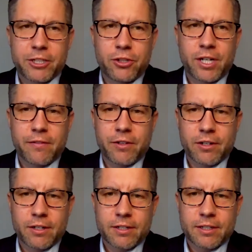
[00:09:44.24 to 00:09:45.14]

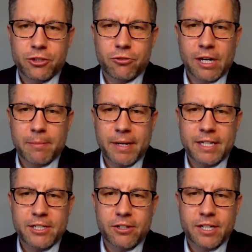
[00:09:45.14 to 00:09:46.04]
did you
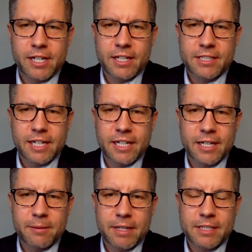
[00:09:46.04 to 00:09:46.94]
recommend to your kids to get
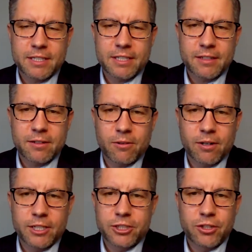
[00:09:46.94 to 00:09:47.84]
into medicine,
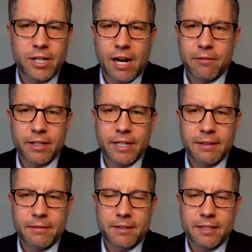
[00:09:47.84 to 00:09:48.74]
or did you not
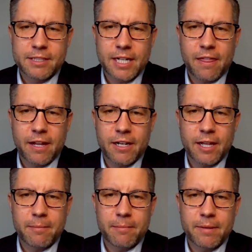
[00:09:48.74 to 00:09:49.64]
really say anything to them?